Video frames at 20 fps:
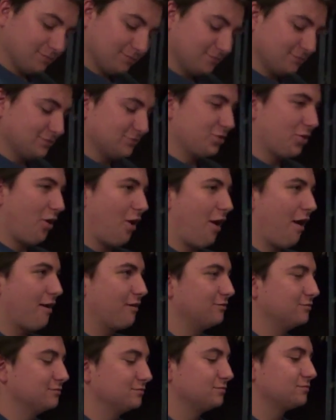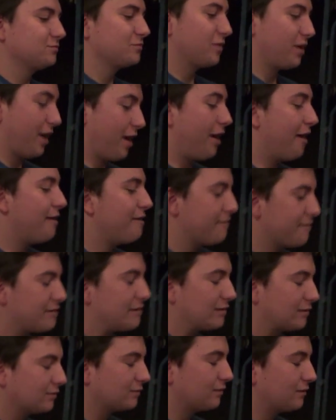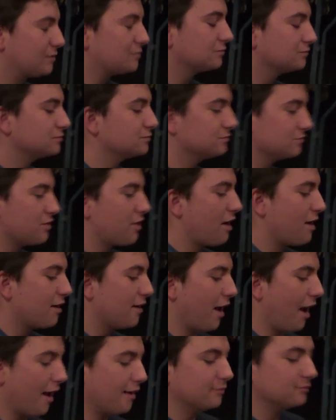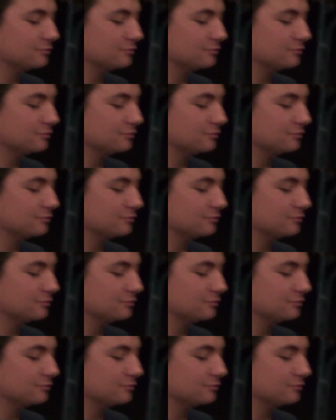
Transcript: what do you get? Barf again? Yeah.